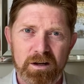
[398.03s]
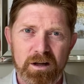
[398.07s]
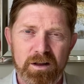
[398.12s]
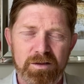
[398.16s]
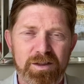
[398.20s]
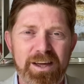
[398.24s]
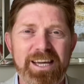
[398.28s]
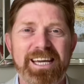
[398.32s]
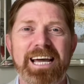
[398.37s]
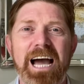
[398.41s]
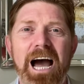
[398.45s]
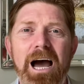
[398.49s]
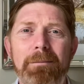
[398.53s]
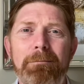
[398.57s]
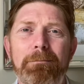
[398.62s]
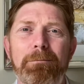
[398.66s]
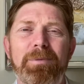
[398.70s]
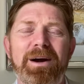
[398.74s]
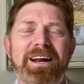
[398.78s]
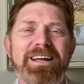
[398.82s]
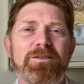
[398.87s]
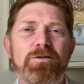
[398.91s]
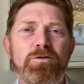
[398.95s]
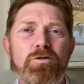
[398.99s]
They can't
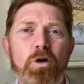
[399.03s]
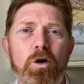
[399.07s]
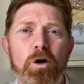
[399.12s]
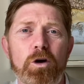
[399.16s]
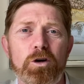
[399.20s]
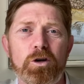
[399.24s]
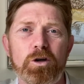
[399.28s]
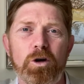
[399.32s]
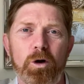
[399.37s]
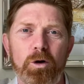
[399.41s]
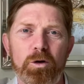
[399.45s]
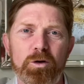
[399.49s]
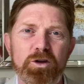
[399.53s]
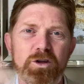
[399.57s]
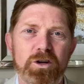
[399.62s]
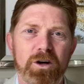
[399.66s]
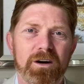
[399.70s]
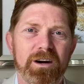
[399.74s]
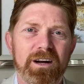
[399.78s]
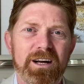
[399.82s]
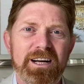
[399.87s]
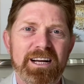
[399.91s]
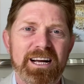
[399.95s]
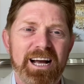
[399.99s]
bring their
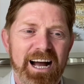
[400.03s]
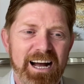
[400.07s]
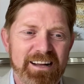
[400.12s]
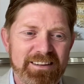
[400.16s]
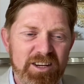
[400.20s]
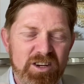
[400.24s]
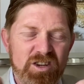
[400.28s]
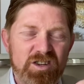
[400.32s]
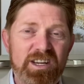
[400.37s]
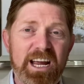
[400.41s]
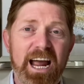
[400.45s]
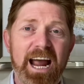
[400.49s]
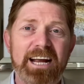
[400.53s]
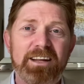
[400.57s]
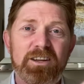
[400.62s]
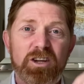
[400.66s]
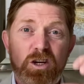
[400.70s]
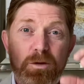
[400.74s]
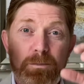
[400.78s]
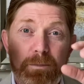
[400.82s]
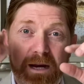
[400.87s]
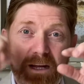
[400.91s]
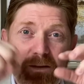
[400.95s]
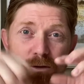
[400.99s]
culture and decide to
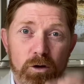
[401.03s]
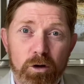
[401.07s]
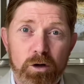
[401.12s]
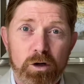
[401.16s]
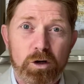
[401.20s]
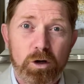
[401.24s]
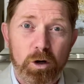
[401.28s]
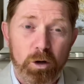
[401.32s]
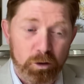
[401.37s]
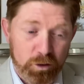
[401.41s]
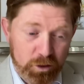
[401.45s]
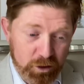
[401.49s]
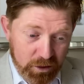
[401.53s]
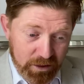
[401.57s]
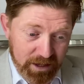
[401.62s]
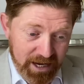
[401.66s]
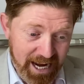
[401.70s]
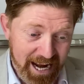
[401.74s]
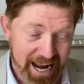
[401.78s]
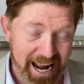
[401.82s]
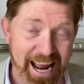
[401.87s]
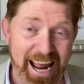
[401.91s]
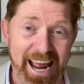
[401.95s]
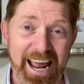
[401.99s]
spread their culture
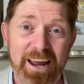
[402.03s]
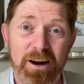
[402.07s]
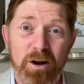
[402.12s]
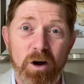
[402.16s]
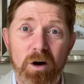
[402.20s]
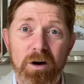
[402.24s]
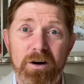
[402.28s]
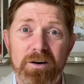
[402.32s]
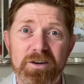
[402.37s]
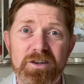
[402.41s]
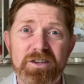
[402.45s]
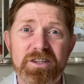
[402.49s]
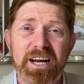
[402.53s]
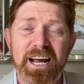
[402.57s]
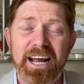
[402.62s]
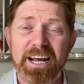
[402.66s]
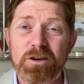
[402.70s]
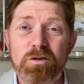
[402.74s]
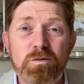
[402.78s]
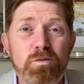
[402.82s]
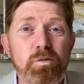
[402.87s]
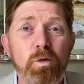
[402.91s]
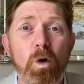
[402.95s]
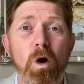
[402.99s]
in ours.
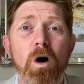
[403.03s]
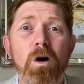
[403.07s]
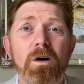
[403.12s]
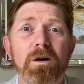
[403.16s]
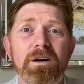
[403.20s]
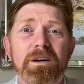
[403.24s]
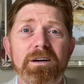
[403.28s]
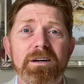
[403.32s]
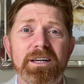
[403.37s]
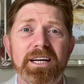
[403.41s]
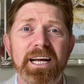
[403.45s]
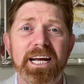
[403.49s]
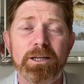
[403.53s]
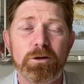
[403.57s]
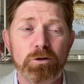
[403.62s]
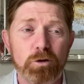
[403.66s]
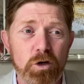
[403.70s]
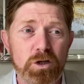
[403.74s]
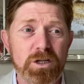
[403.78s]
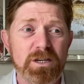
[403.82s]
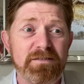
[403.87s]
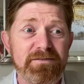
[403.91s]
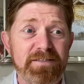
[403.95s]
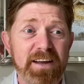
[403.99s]
It's wrong. It
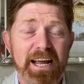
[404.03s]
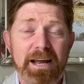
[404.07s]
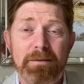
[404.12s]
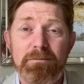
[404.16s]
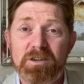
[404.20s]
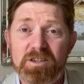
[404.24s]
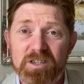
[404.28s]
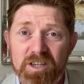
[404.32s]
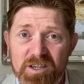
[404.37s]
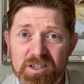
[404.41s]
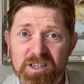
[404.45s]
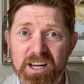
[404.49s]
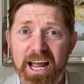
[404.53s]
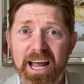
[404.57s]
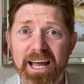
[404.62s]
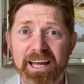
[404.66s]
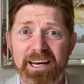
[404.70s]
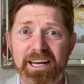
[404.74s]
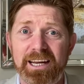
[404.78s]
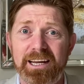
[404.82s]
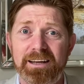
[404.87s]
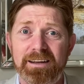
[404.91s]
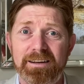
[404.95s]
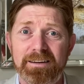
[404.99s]
doesn't fit in with
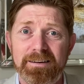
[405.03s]
society.